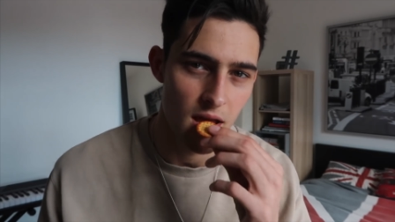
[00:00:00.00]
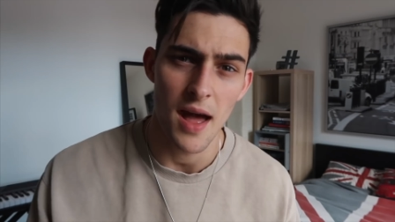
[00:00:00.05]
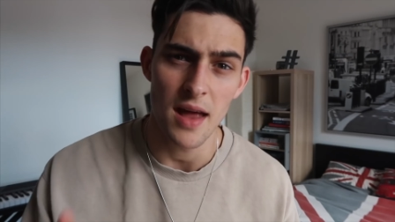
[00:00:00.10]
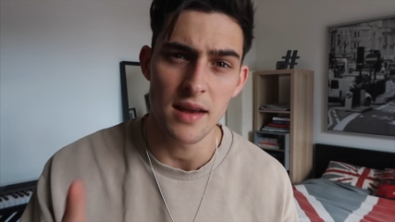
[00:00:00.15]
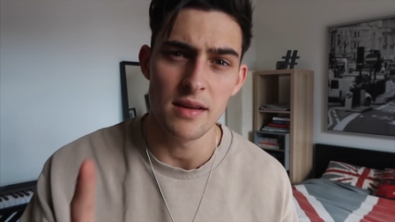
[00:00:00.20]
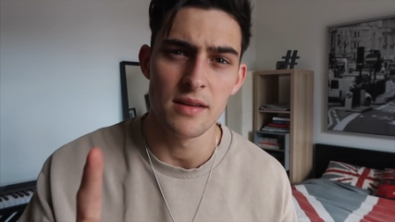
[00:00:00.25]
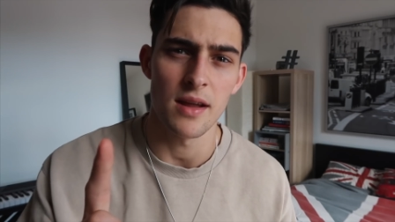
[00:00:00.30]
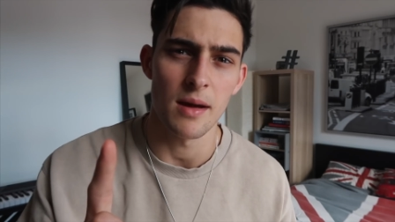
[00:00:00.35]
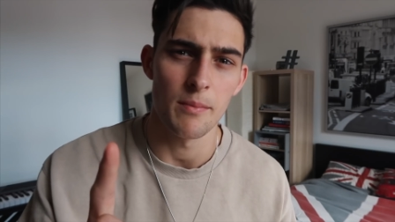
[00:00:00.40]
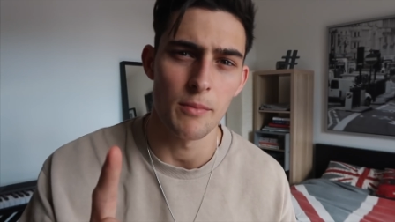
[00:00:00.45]

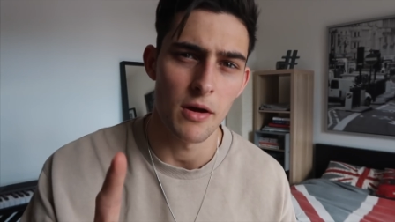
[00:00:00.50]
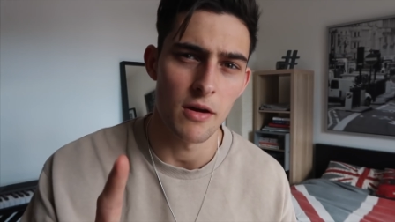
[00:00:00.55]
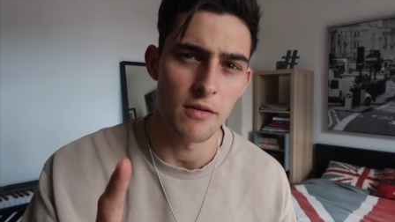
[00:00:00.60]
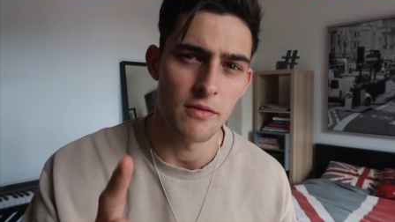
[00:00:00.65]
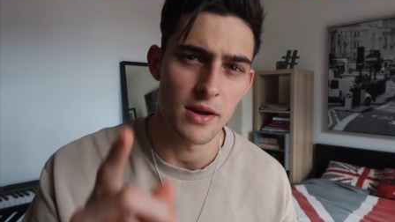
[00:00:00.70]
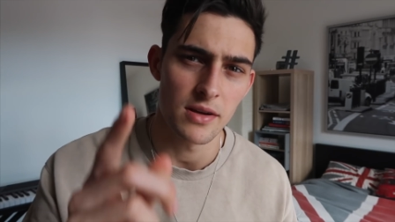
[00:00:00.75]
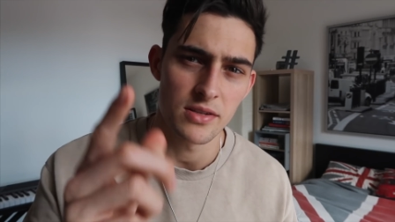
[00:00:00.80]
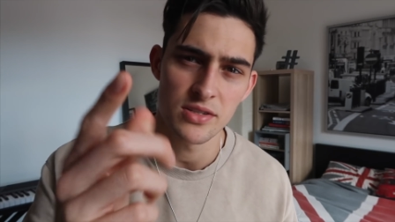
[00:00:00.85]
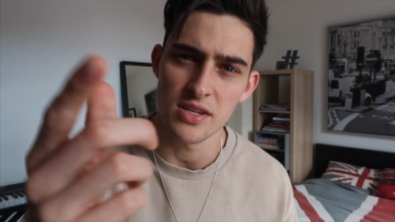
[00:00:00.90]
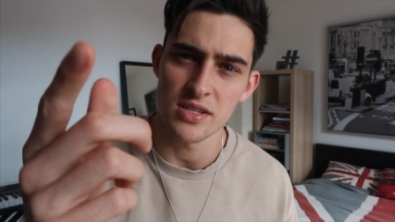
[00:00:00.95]
And I'm
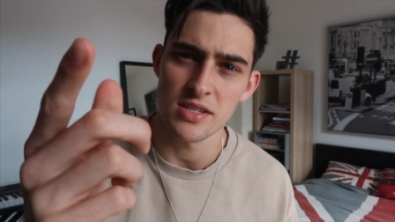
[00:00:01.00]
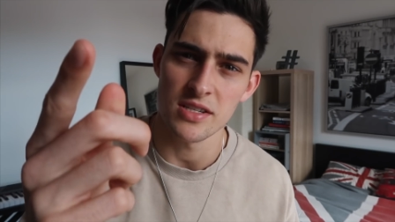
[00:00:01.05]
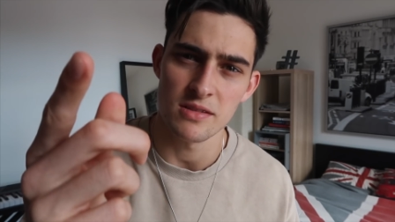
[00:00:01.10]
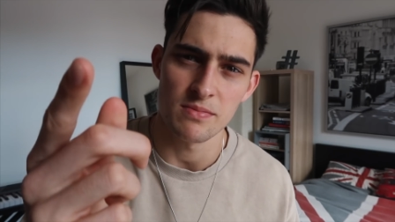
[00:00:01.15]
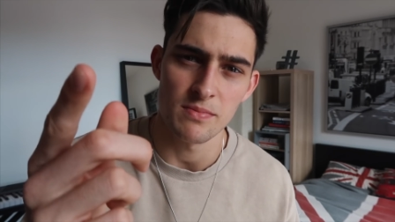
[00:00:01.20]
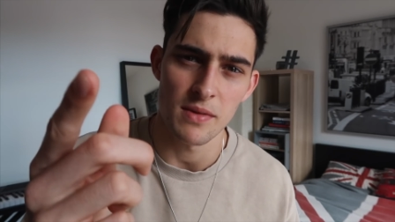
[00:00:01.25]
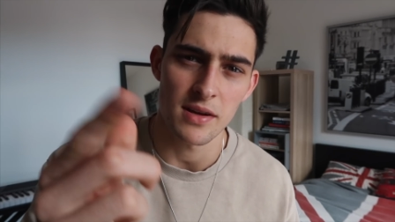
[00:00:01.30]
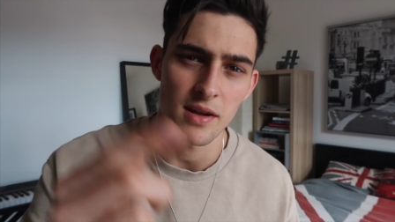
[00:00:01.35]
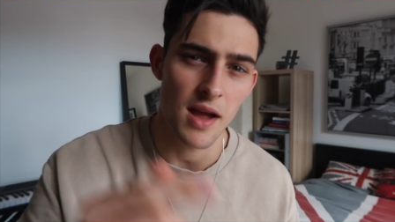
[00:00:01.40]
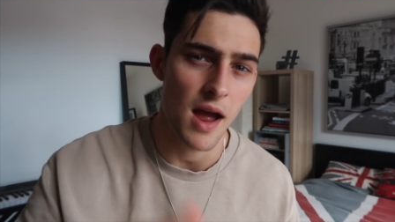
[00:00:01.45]
motivated just as
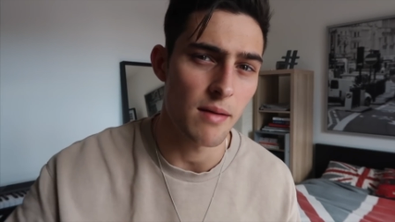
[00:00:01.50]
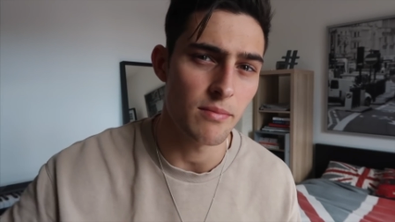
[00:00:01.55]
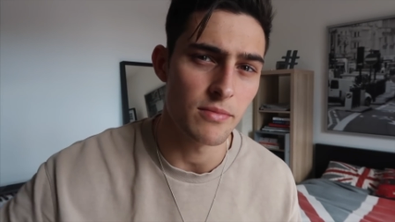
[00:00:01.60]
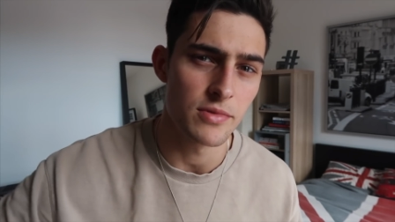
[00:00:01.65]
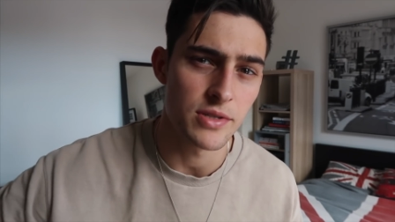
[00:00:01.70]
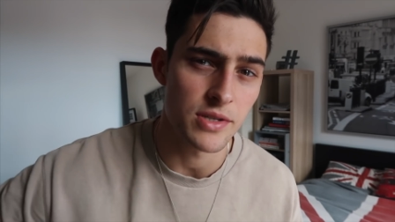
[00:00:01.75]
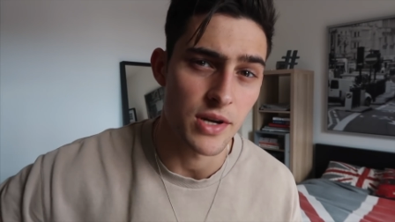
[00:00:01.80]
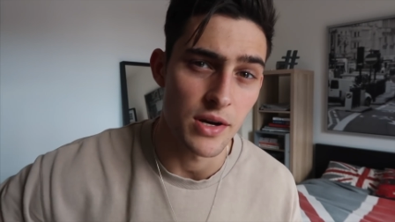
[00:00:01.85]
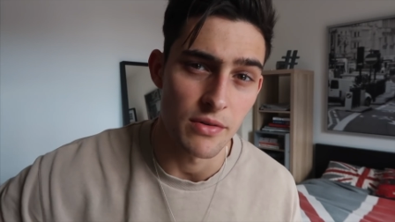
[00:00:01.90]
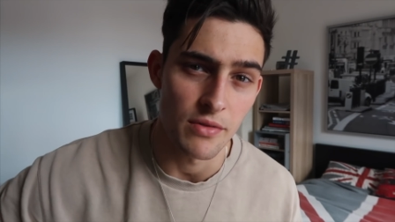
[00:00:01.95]
my
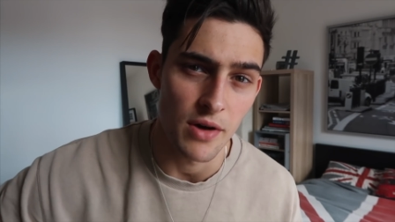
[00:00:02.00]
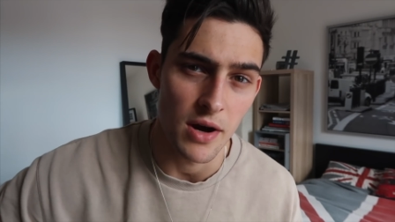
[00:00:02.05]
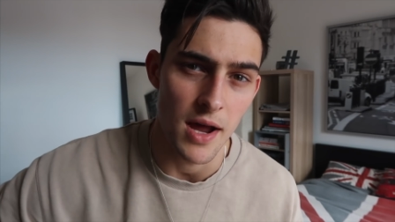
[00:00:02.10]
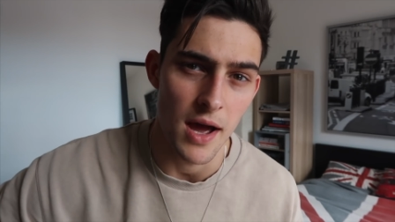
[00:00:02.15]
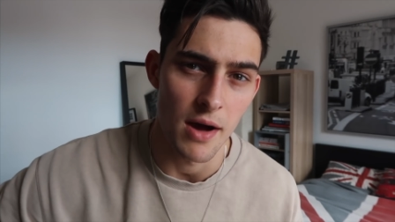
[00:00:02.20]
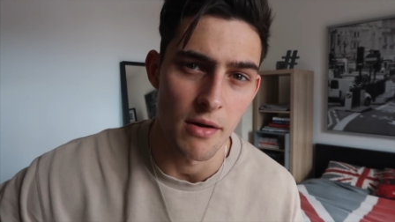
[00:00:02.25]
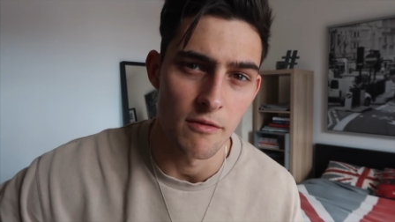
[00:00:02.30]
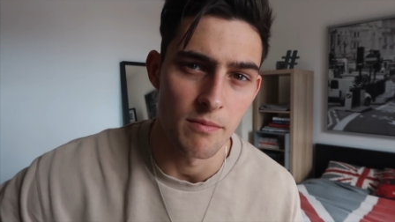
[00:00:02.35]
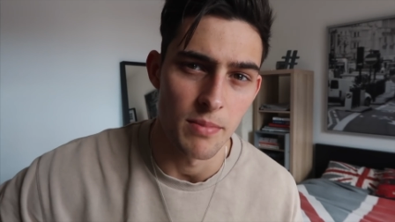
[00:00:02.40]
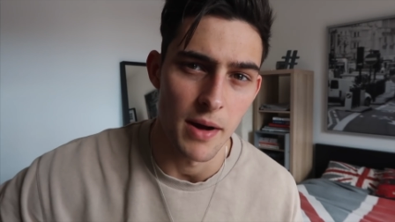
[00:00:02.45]
camera's gonna run
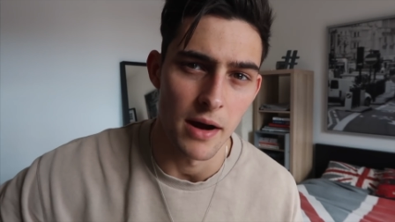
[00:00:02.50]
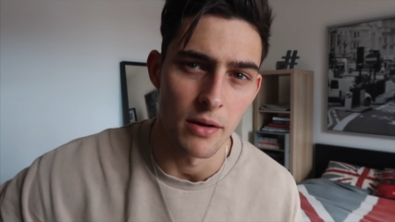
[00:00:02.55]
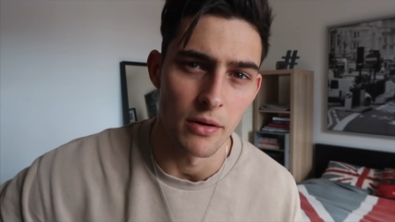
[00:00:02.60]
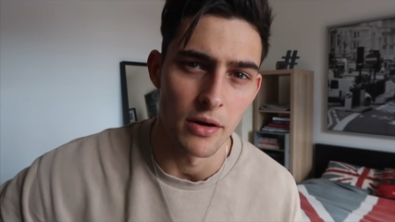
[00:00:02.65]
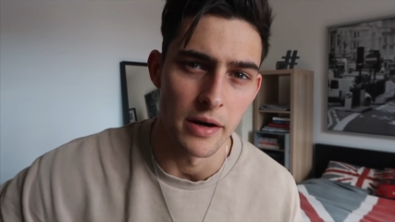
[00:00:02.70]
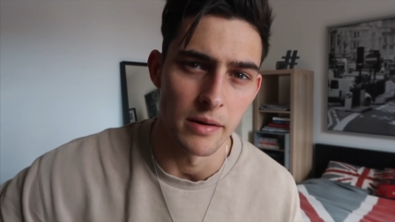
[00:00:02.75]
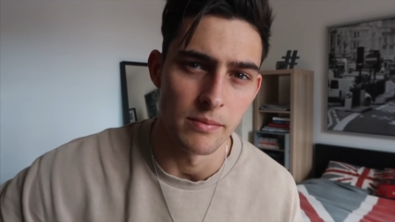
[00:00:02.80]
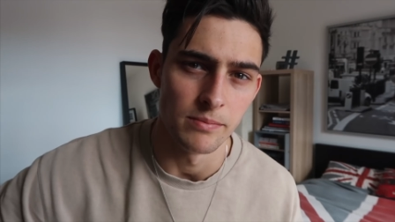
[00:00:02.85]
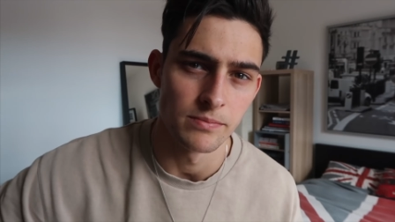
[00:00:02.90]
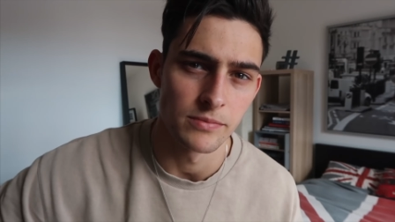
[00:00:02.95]
out of
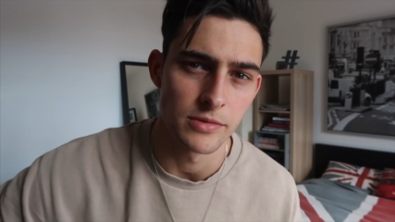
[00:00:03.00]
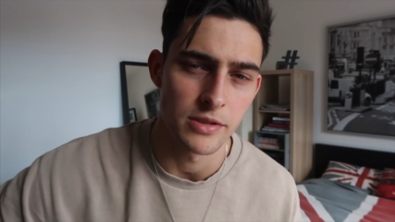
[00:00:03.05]
battery.